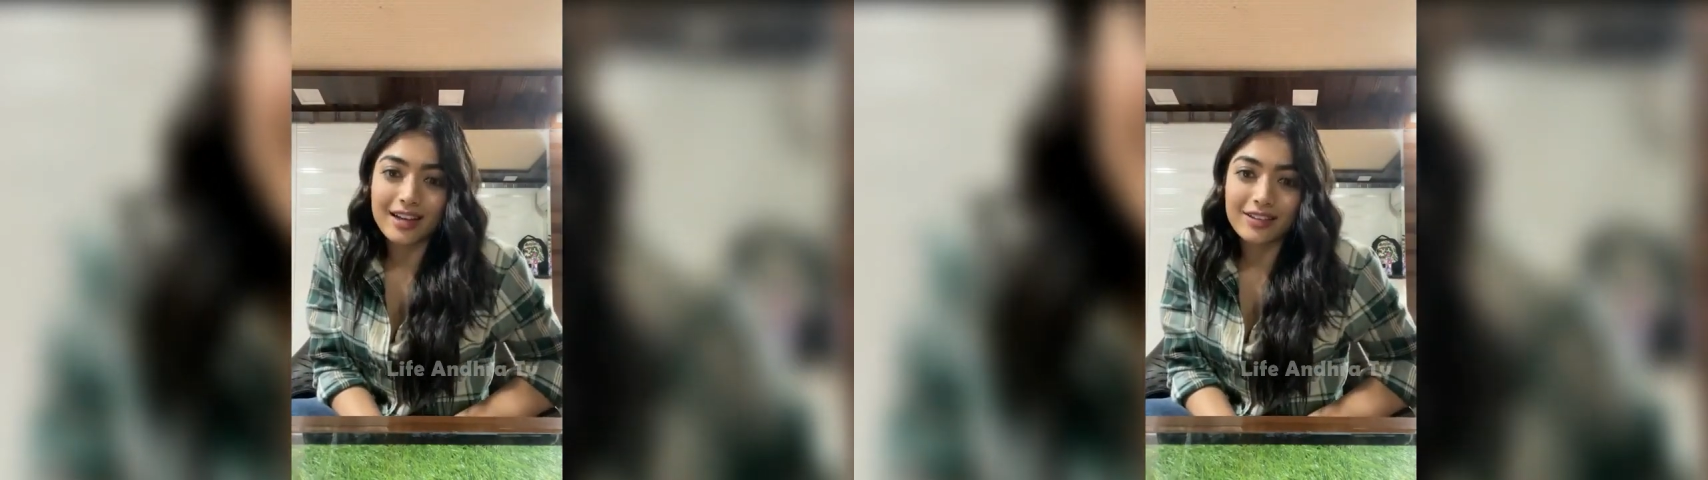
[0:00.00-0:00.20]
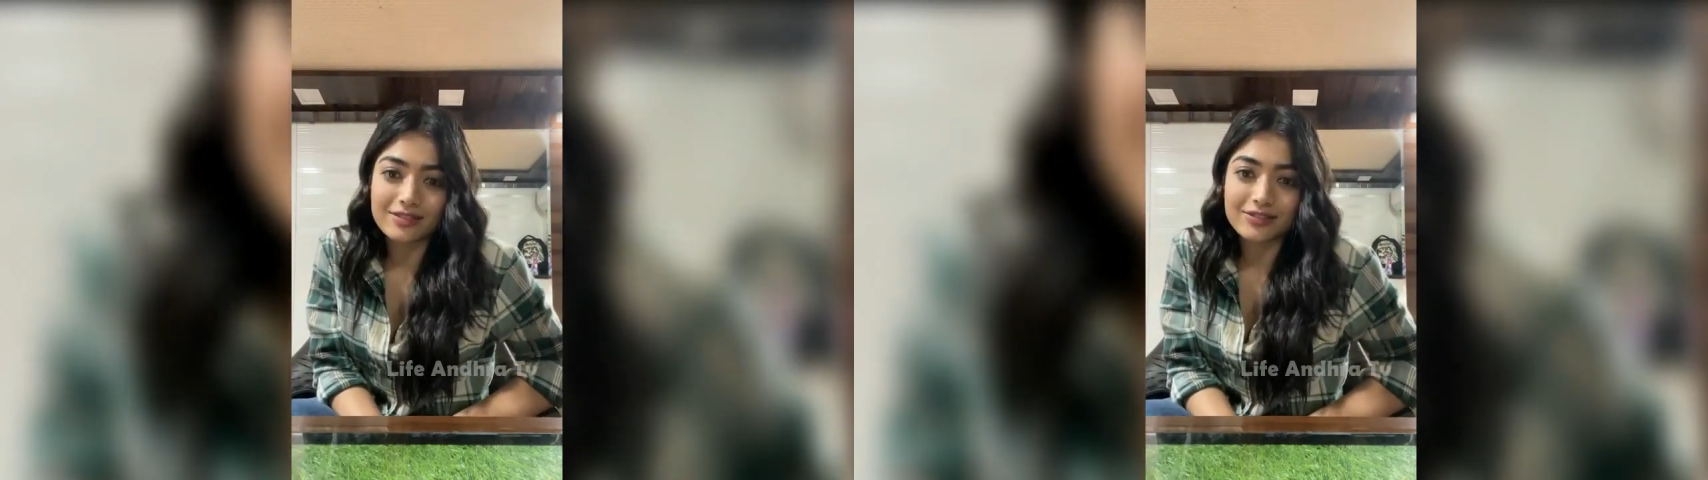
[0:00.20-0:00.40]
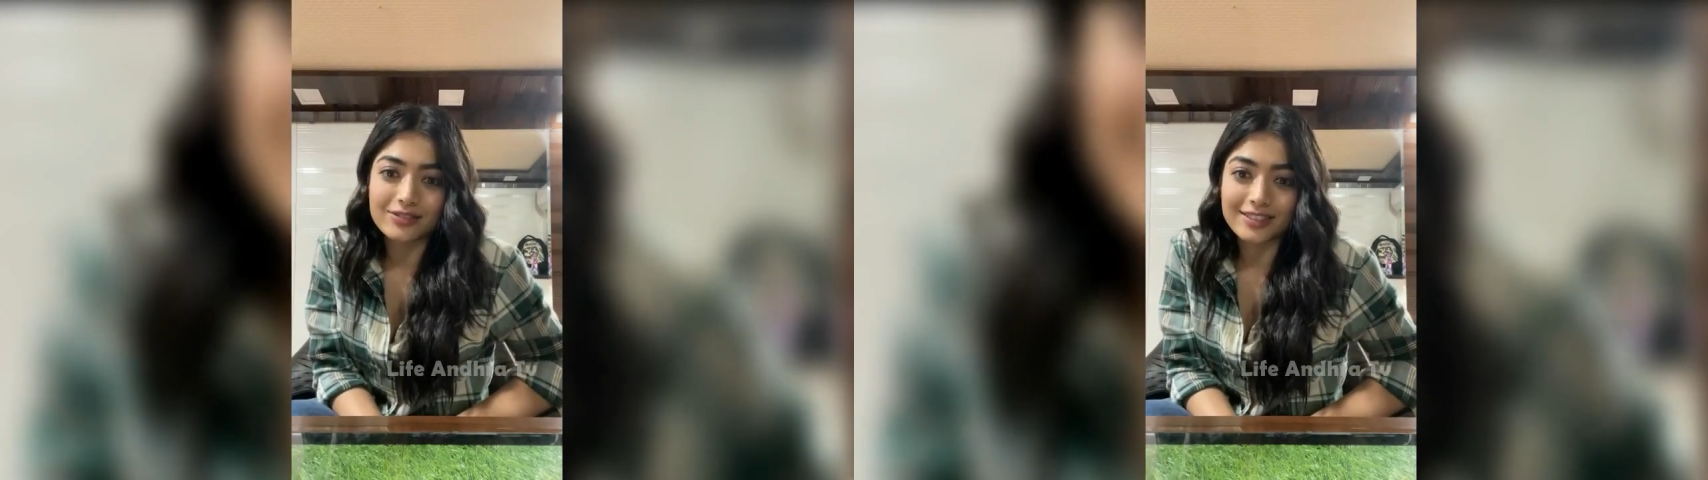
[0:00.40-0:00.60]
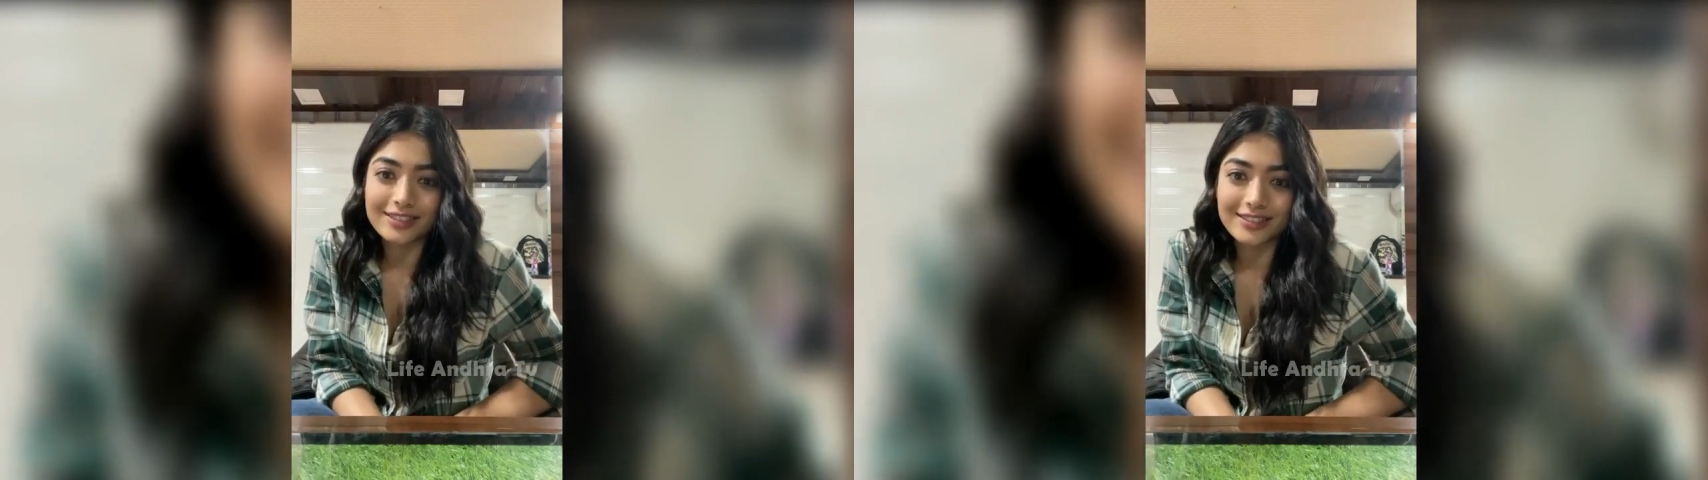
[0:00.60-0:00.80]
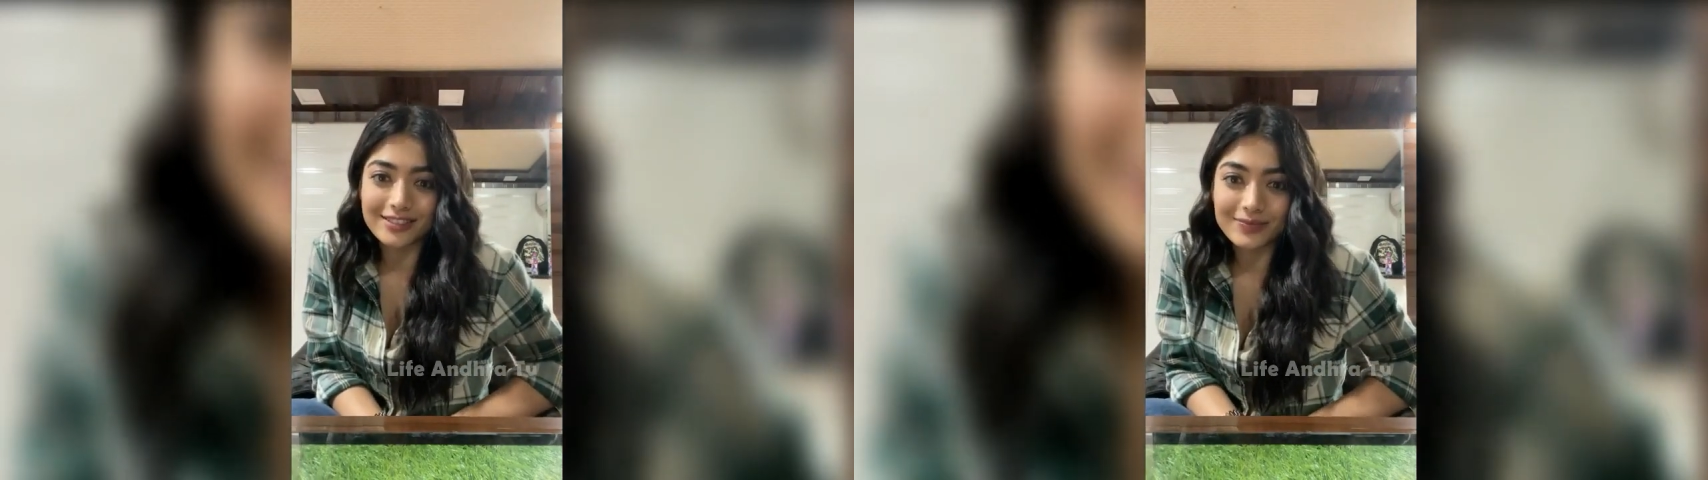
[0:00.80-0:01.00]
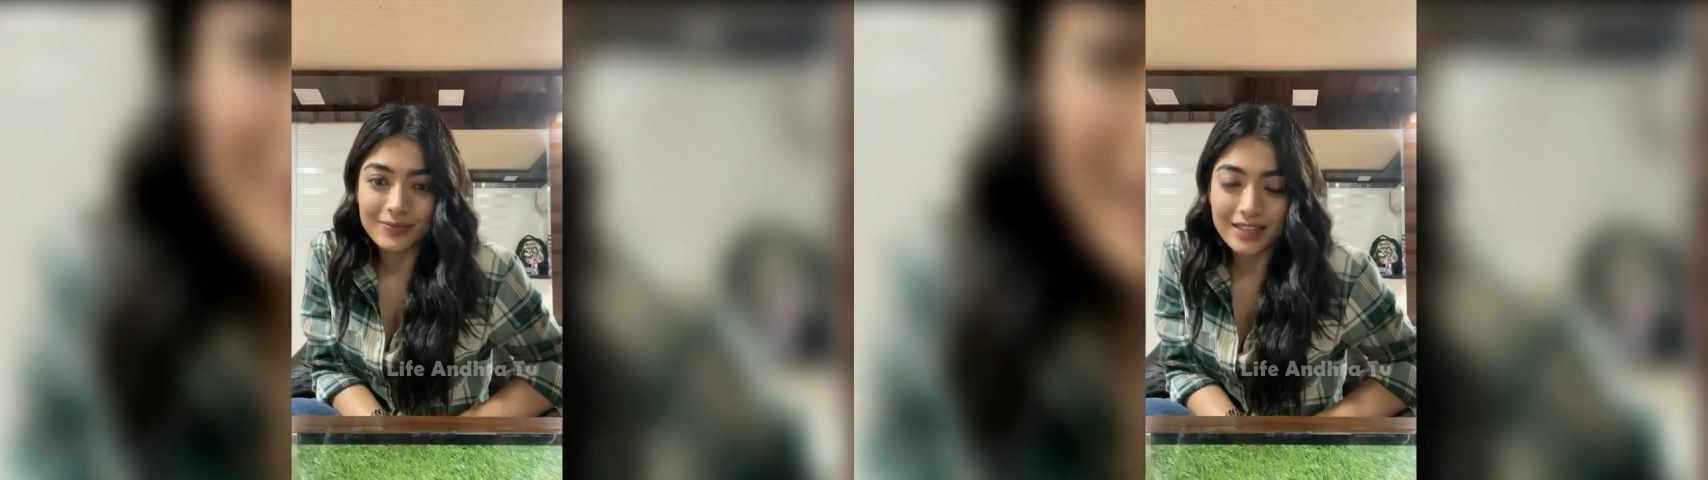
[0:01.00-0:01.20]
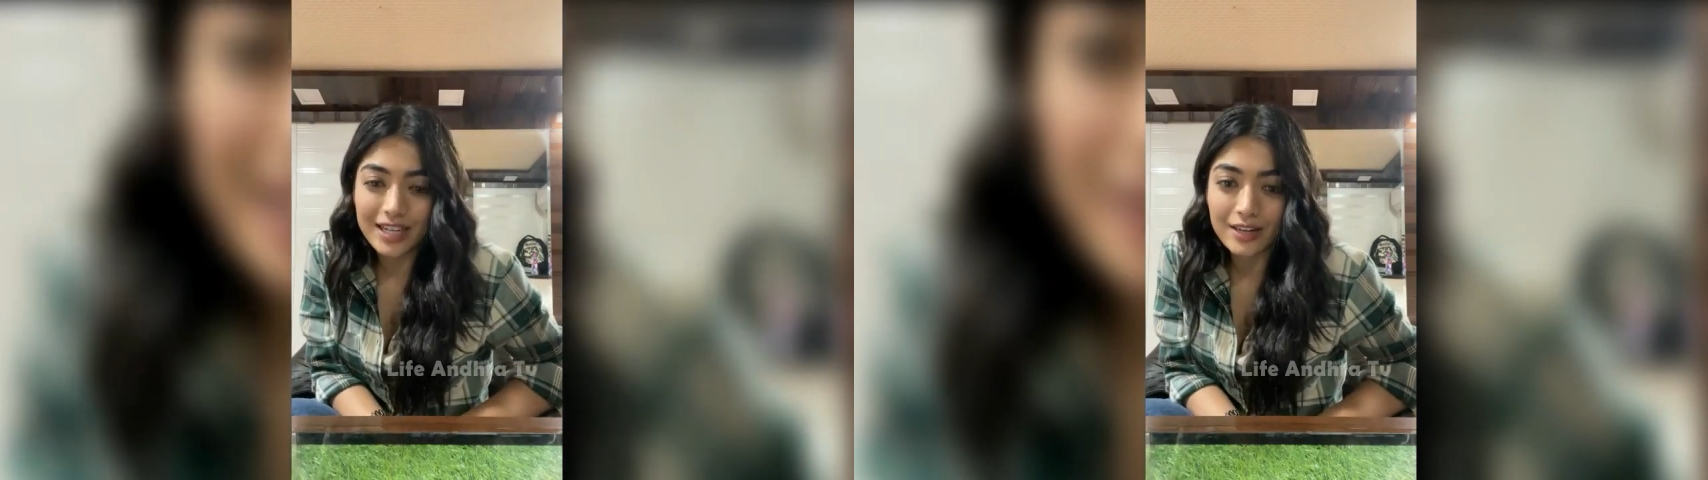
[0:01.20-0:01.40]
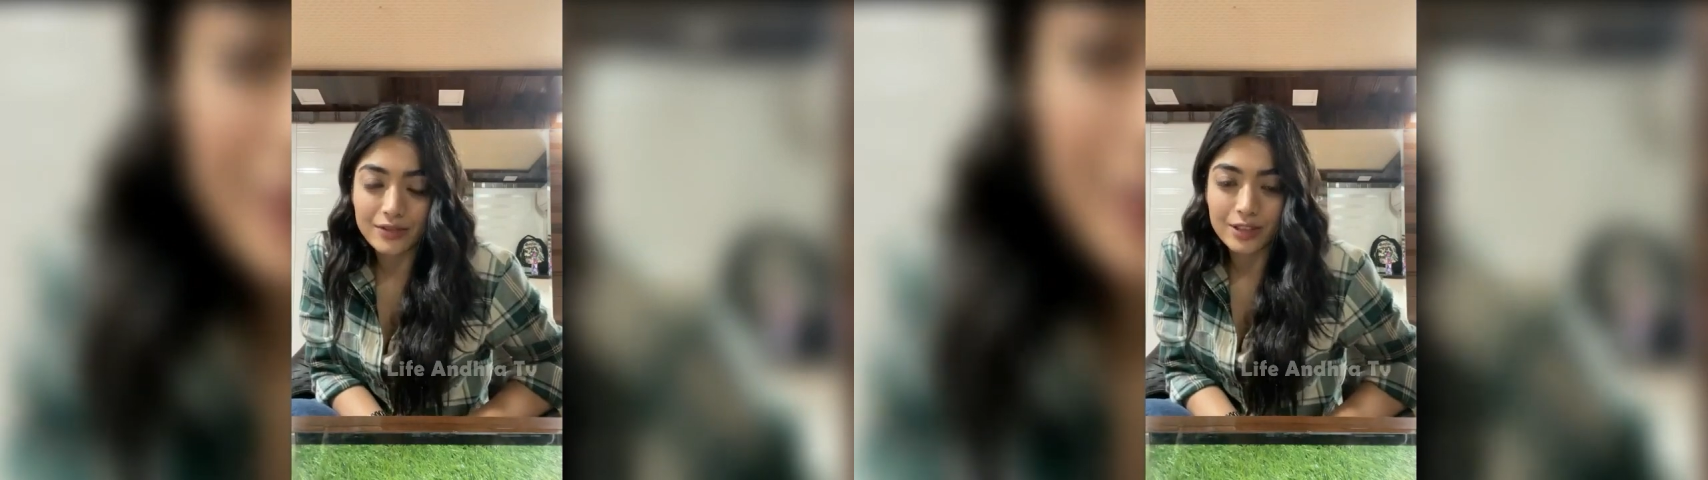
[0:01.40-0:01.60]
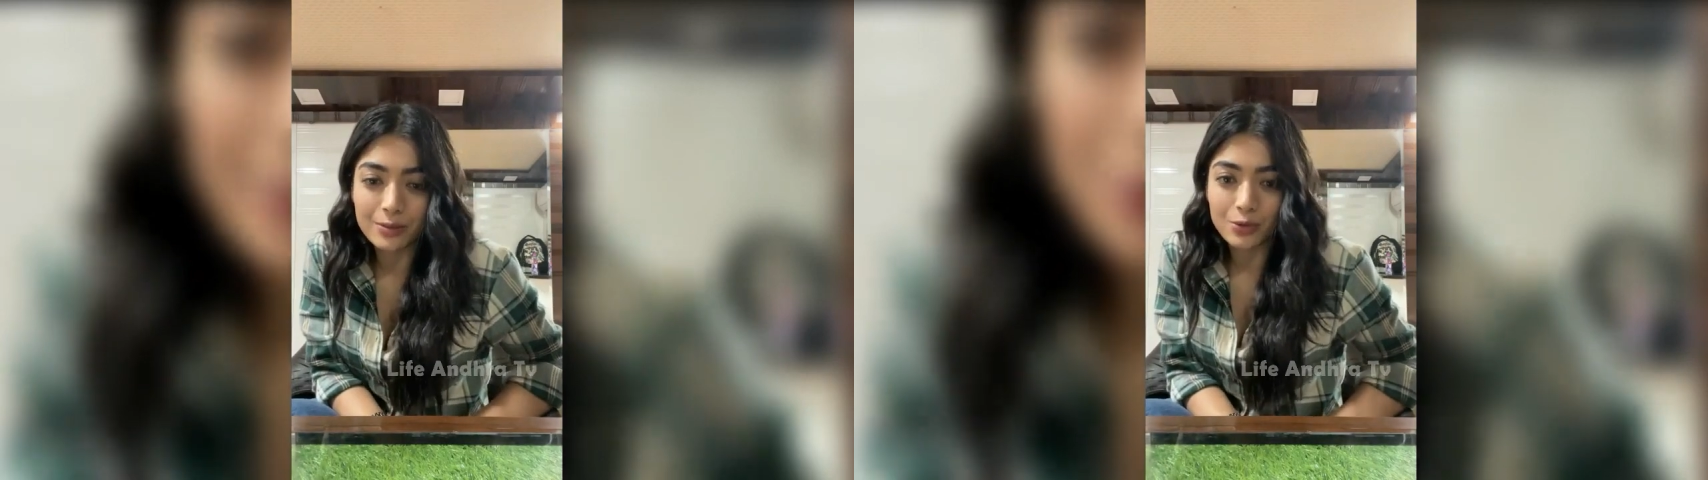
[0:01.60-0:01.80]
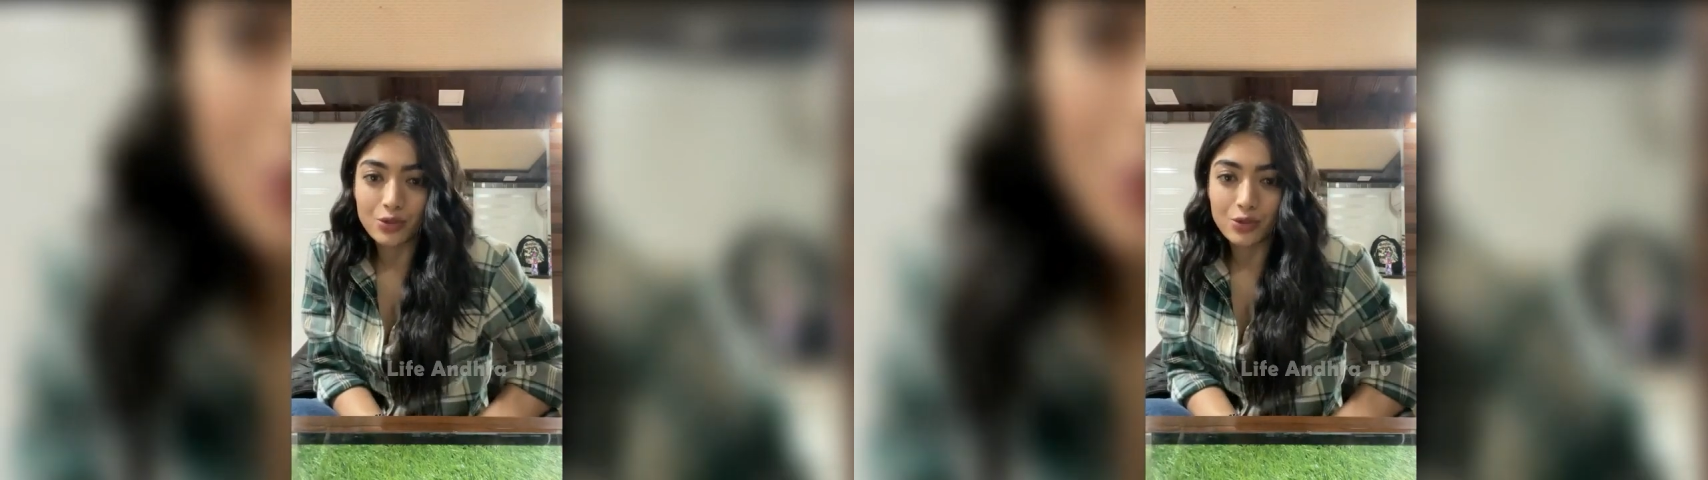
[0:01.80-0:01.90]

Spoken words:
I've covered